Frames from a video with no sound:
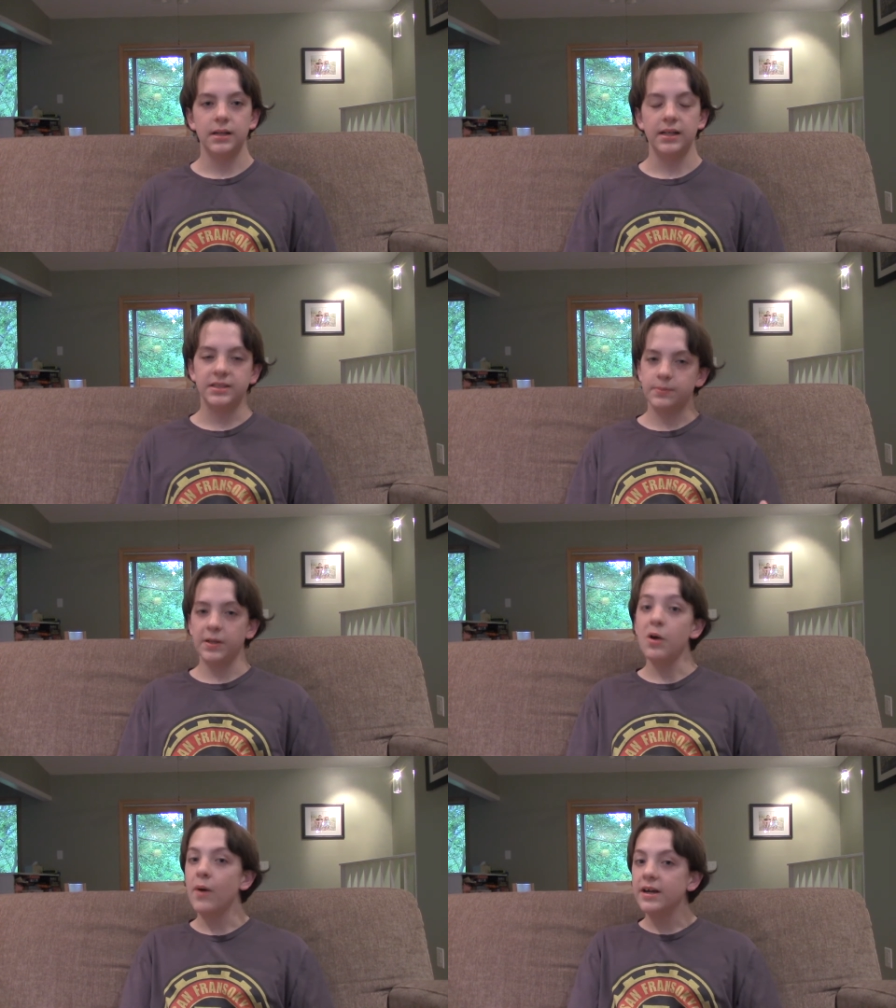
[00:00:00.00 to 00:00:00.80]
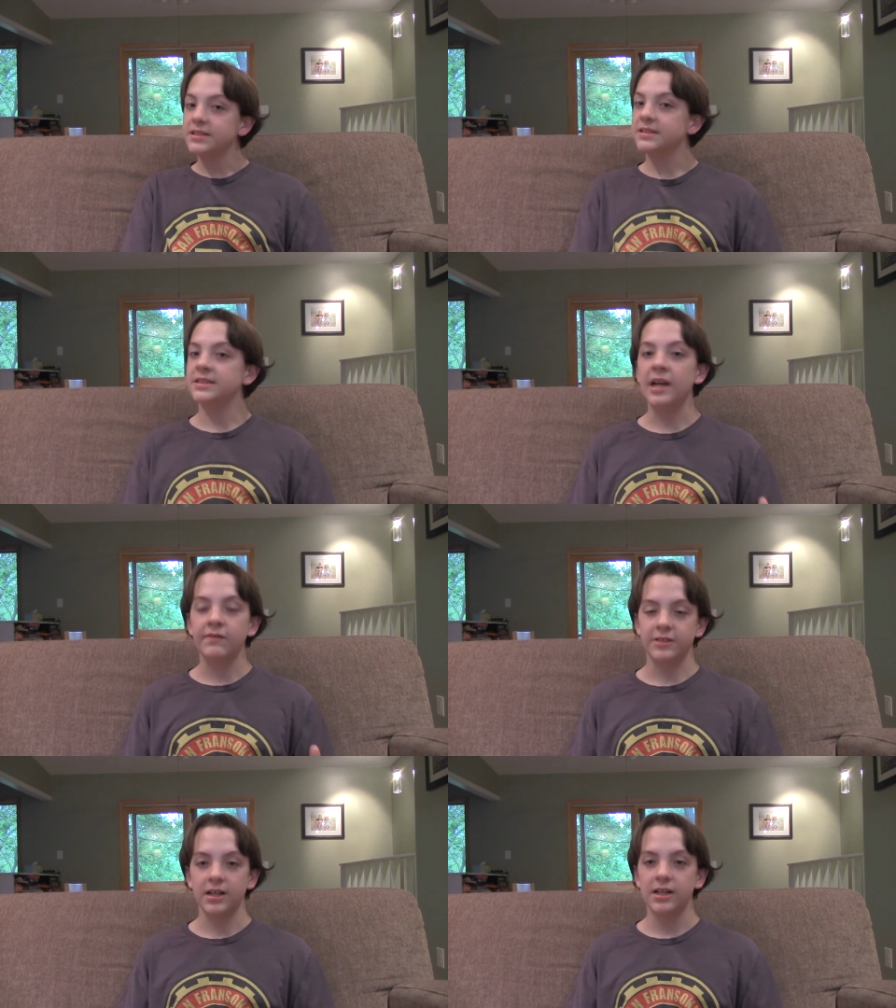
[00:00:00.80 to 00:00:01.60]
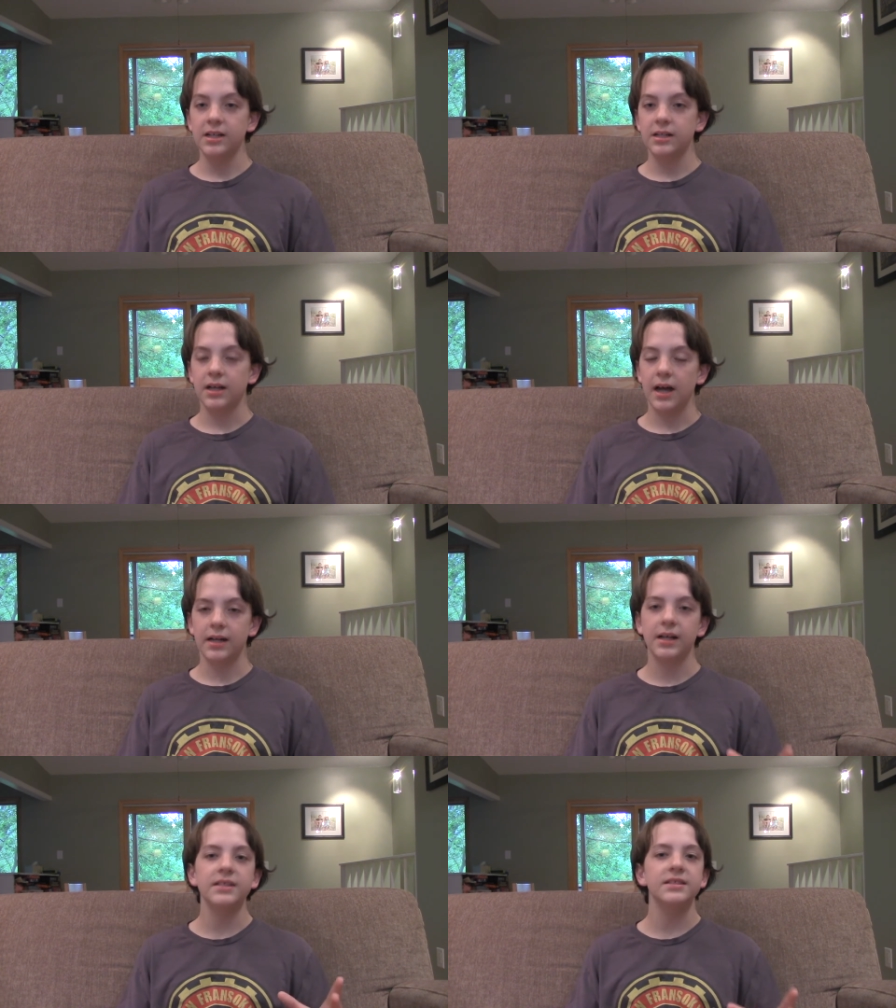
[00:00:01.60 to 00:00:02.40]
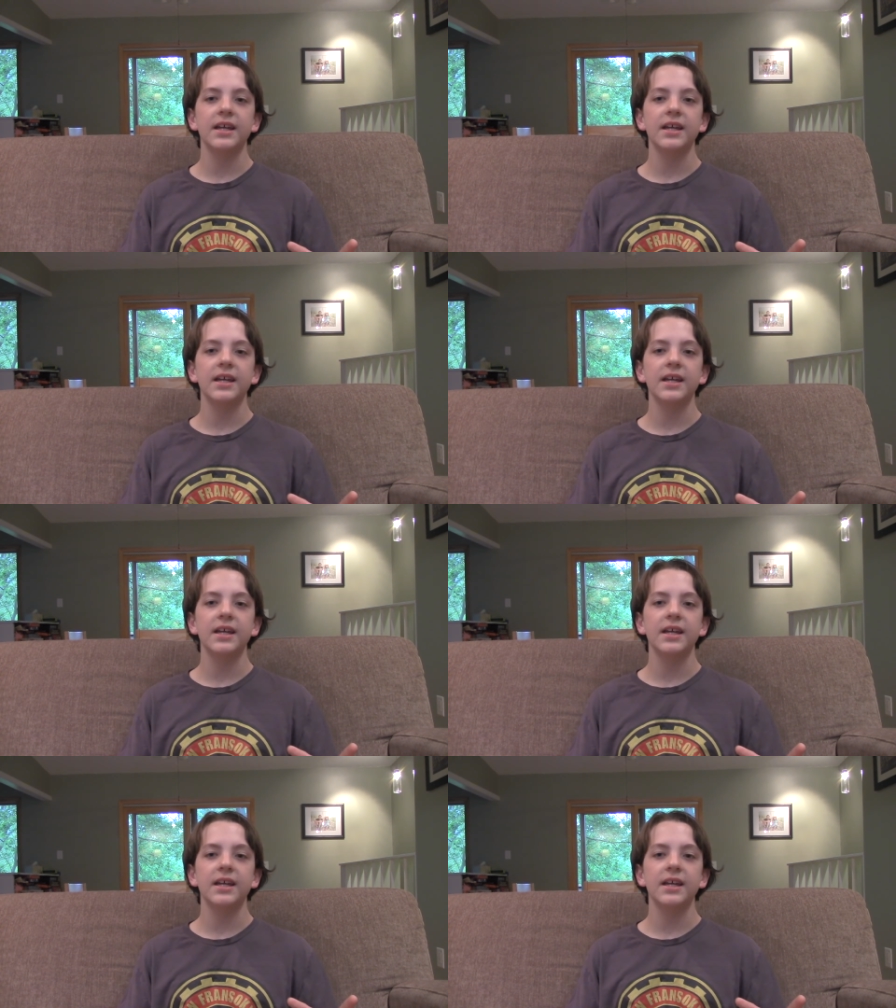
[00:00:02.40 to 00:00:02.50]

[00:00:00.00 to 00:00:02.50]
It's been a while since I've done it because uh,